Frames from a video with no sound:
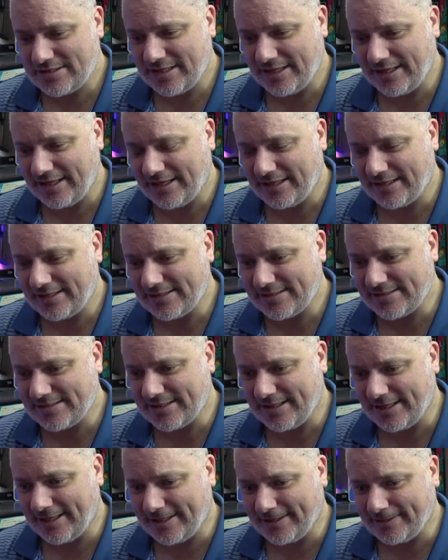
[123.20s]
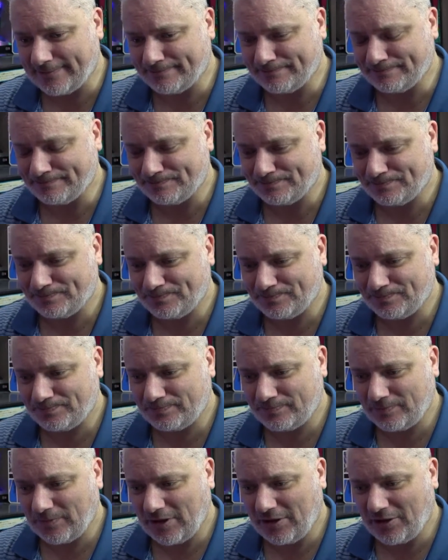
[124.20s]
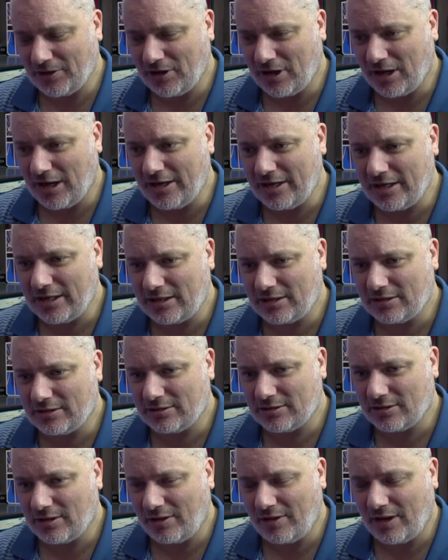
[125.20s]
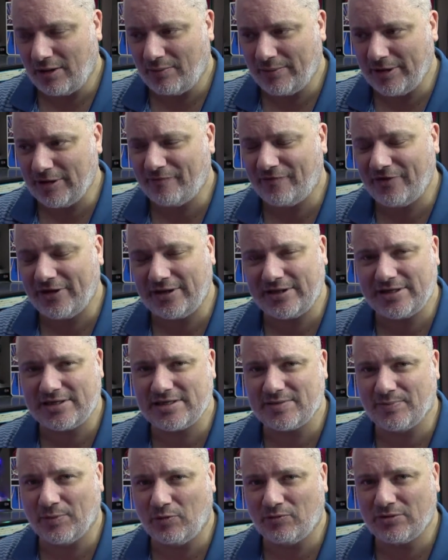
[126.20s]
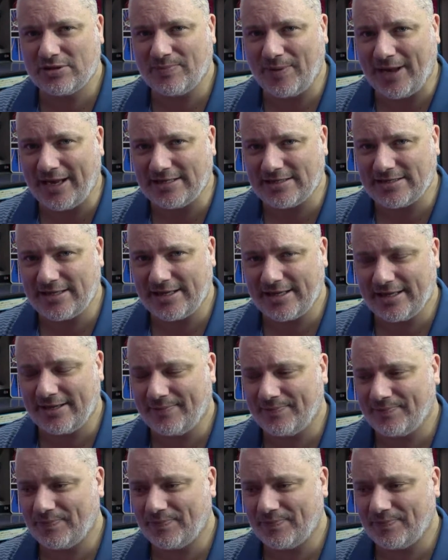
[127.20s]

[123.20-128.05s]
thing is, you know, I'm in a fairly small space here,